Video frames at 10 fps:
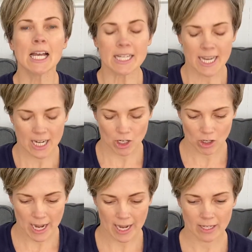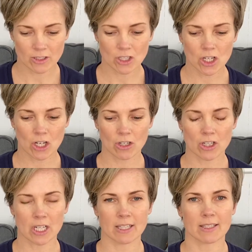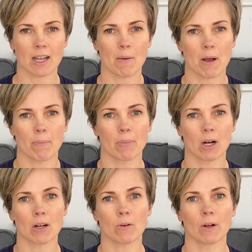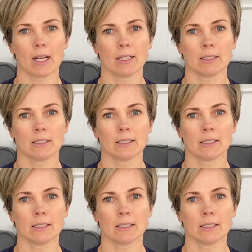Take your hands to your shins, come up part way.